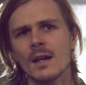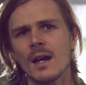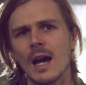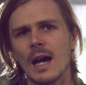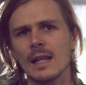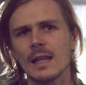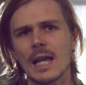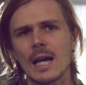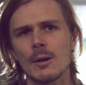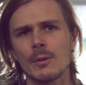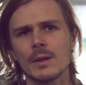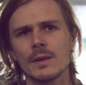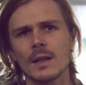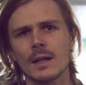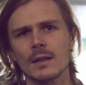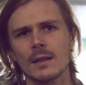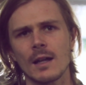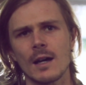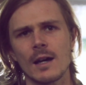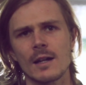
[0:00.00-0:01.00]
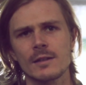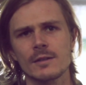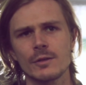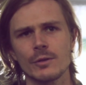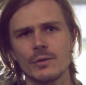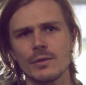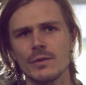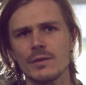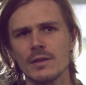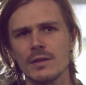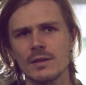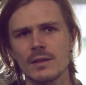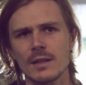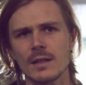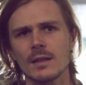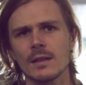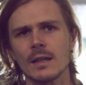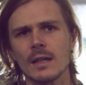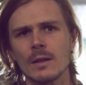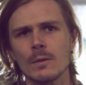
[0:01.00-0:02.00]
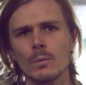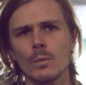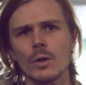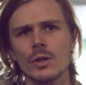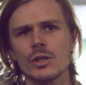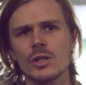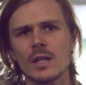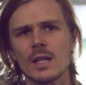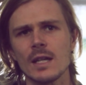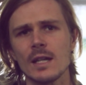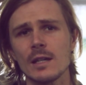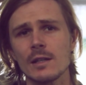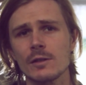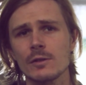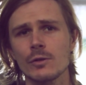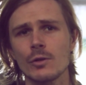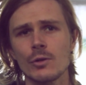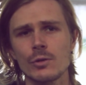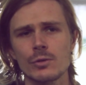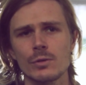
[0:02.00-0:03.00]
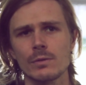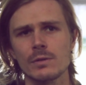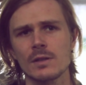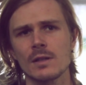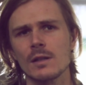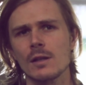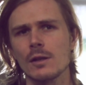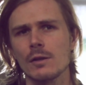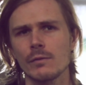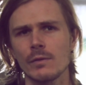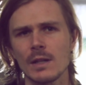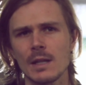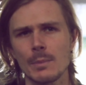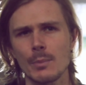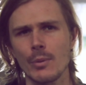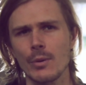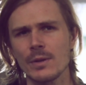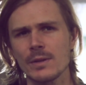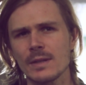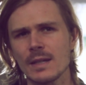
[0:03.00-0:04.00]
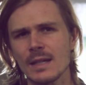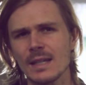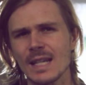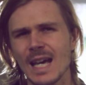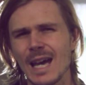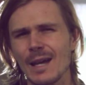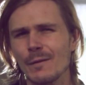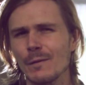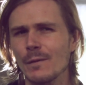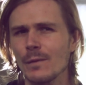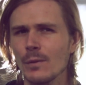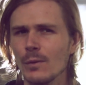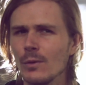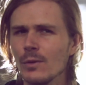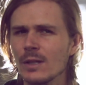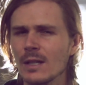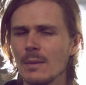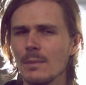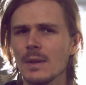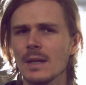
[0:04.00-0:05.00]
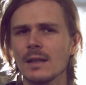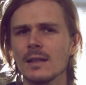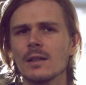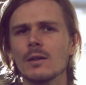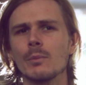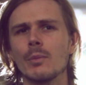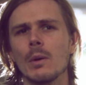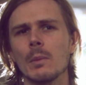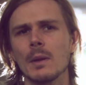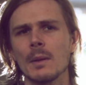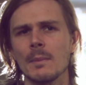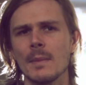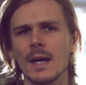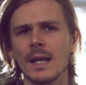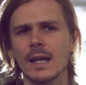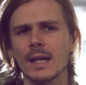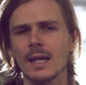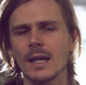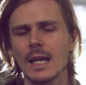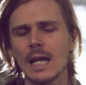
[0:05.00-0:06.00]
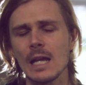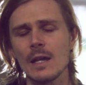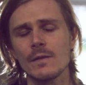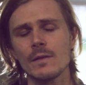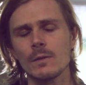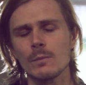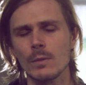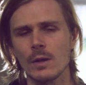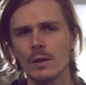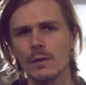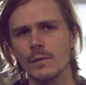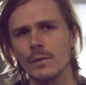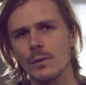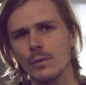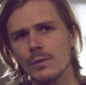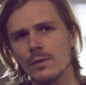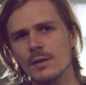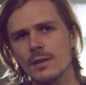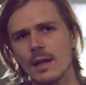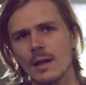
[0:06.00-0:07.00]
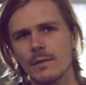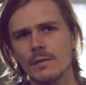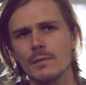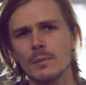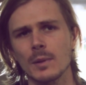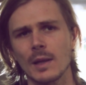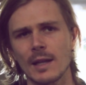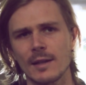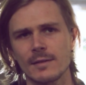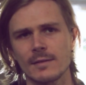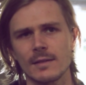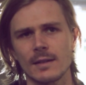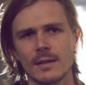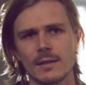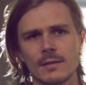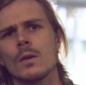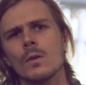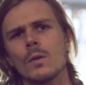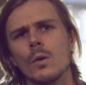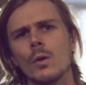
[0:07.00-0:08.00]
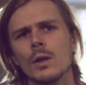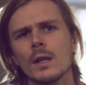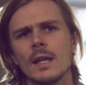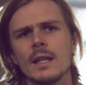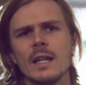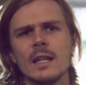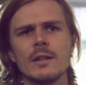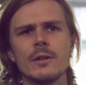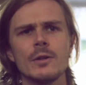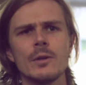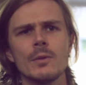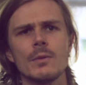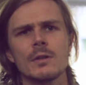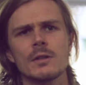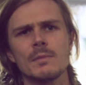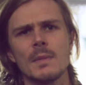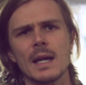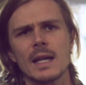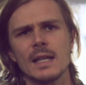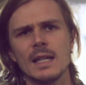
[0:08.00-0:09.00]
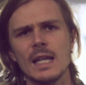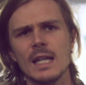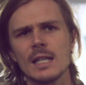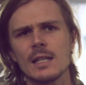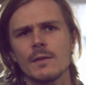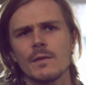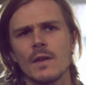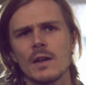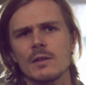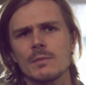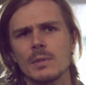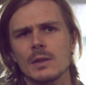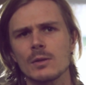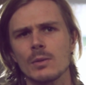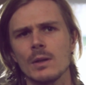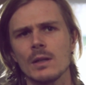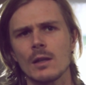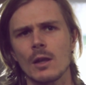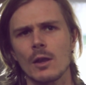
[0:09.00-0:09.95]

allowing the glass to do the sealing, which is crucial since 3D printing and food can be a little problematic even with food-safe plastics. All I need to do is make an interface between the